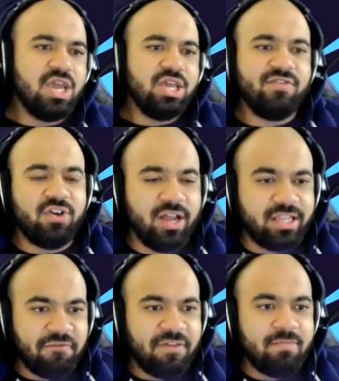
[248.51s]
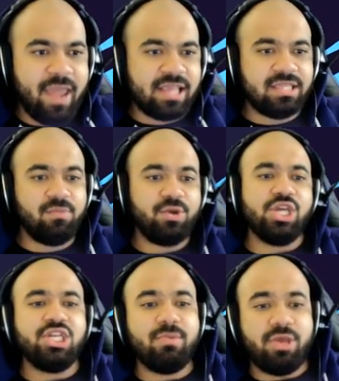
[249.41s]
You caught the Feebas, then will you
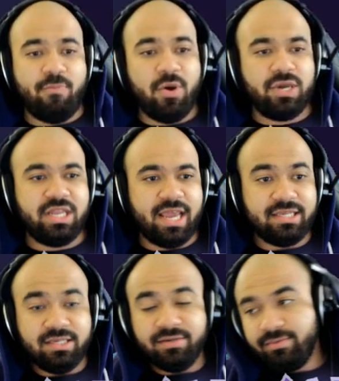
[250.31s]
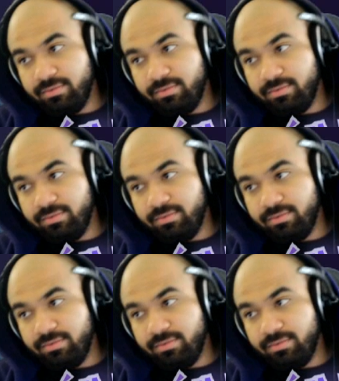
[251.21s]
show me your Pokédex?